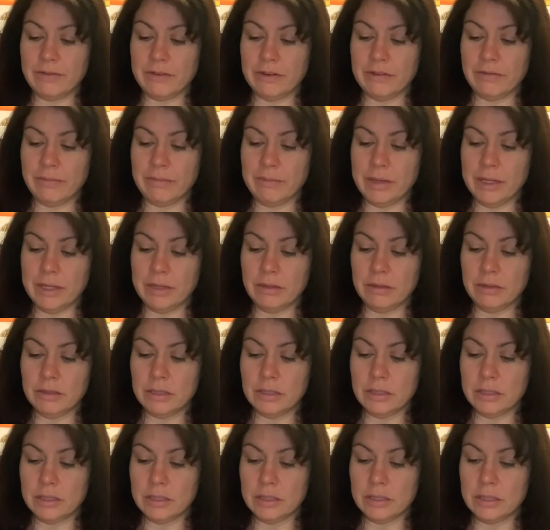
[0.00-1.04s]
enough milk.
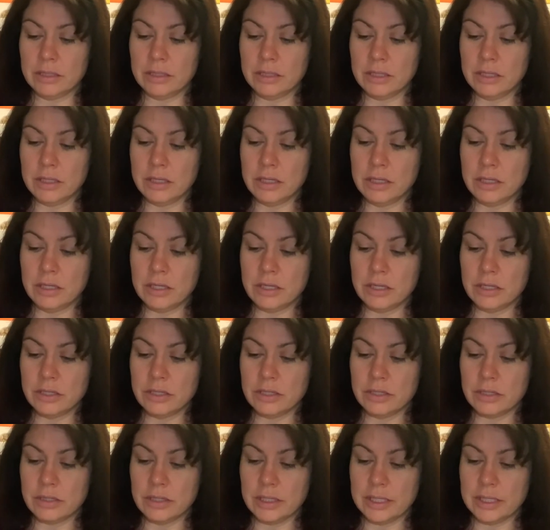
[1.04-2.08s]

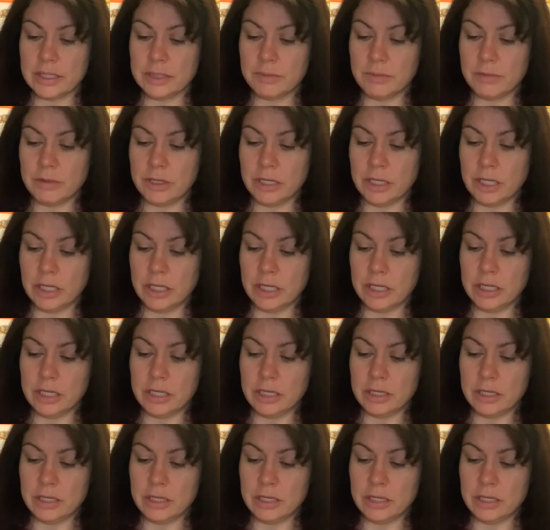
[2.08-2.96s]
So that's pretty good.